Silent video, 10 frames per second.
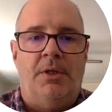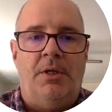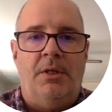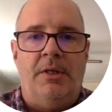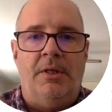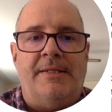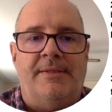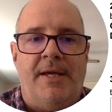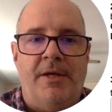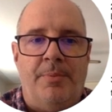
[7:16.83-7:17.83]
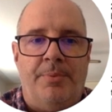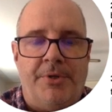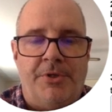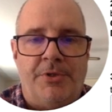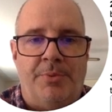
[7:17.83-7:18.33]
Let's say your
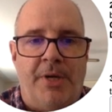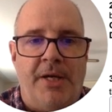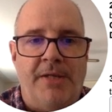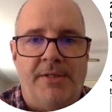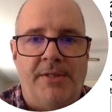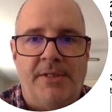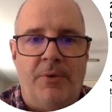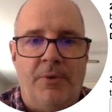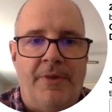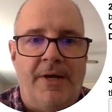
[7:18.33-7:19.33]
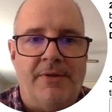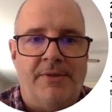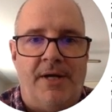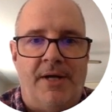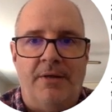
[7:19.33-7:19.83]
purchase price is
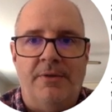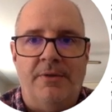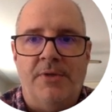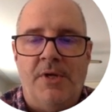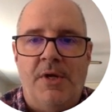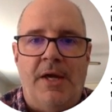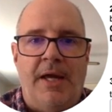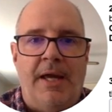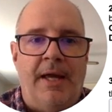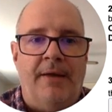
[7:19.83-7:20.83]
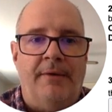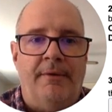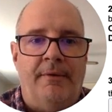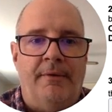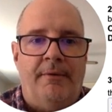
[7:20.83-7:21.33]
$400,000 and
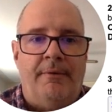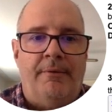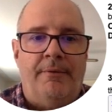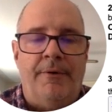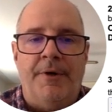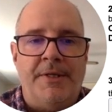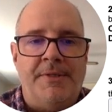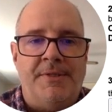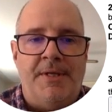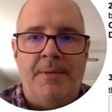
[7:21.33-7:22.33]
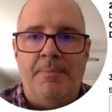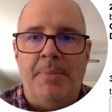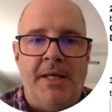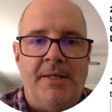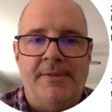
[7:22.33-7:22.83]
you're going to see
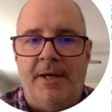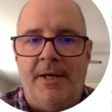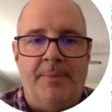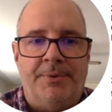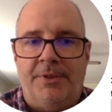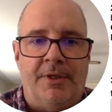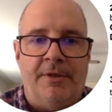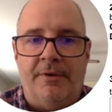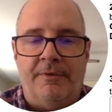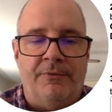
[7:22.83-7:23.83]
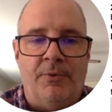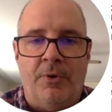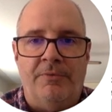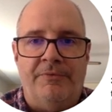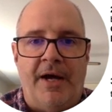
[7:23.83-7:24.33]
bids up to
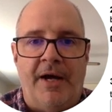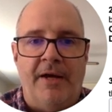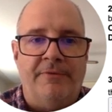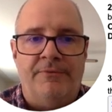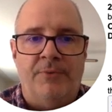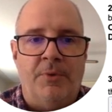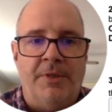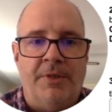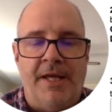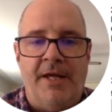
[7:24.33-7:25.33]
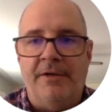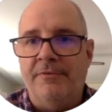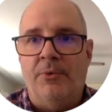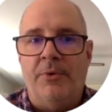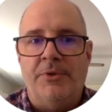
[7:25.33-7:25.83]
405, 410,
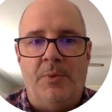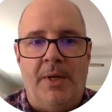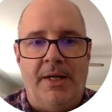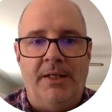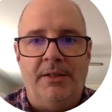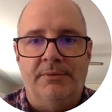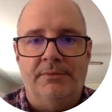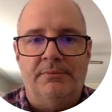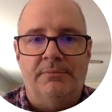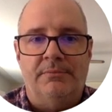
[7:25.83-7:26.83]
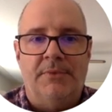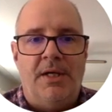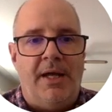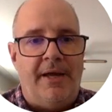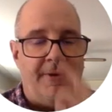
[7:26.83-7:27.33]
420,
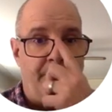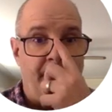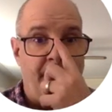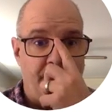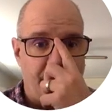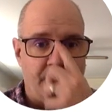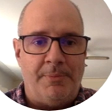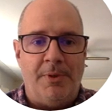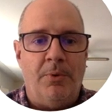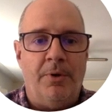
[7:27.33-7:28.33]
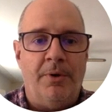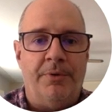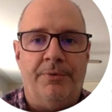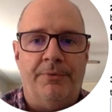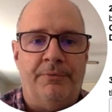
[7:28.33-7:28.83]
and the appraisal is going to be
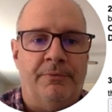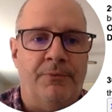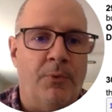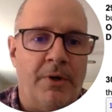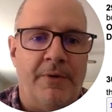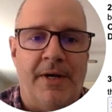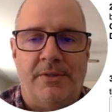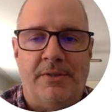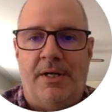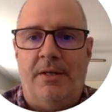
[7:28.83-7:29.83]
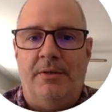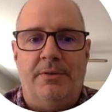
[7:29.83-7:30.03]
worth $400,000.